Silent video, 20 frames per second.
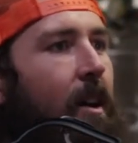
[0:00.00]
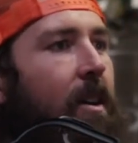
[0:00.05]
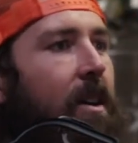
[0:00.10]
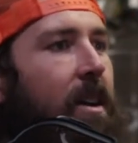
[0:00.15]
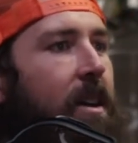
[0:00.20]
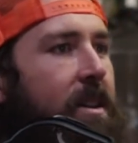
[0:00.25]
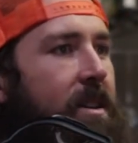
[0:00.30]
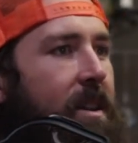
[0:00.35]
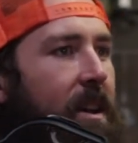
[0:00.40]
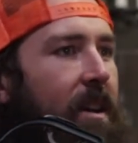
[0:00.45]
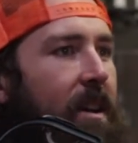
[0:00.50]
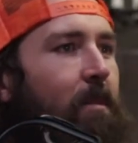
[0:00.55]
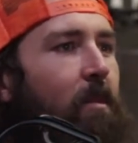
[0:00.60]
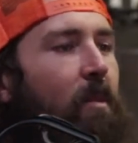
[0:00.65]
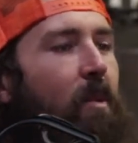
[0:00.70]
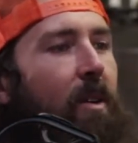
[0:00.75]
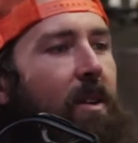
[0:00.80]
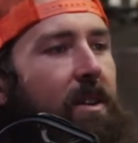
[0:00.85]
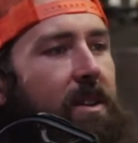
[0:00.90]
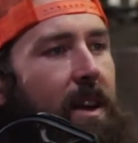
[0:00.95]
It's like
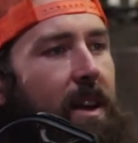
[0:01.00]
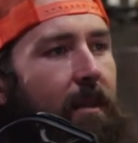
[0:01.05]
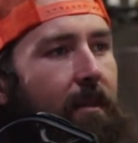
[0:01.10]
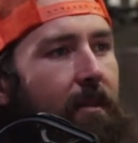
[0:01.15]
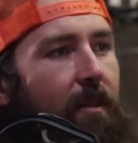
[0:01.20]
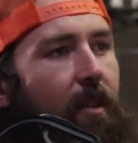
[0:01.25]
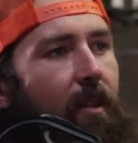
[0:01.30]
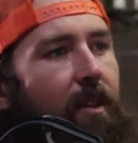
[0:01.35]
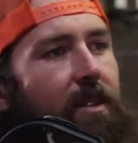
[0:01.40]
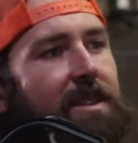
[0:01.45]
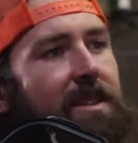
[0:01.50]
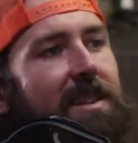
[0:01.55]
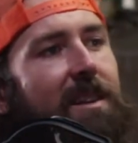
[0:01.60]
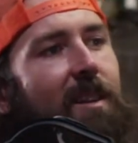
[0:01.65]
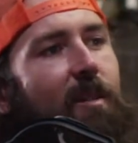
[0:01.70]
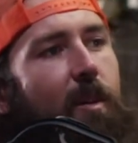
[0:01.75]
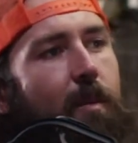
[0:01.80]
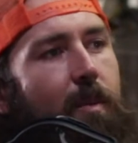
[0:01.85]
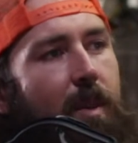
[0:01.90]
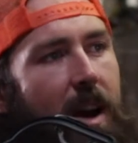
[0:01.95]
more intentful and
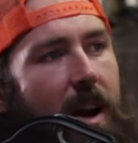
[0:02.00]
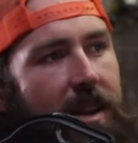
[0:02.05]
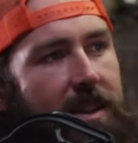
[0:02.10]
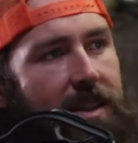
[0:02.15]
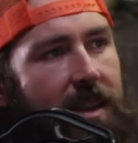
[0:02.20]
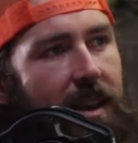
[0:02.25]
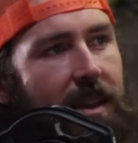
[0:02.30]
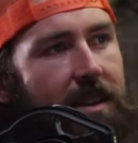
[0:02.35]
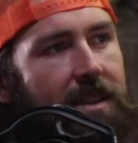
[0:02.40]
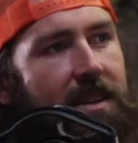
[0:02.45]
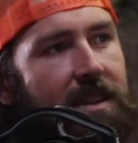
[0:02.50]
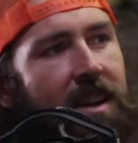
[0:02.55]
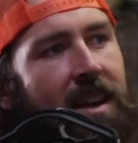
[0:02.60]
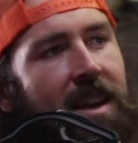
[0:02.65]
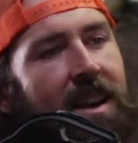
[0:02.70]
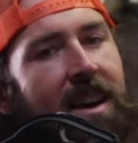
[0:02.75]
slower process.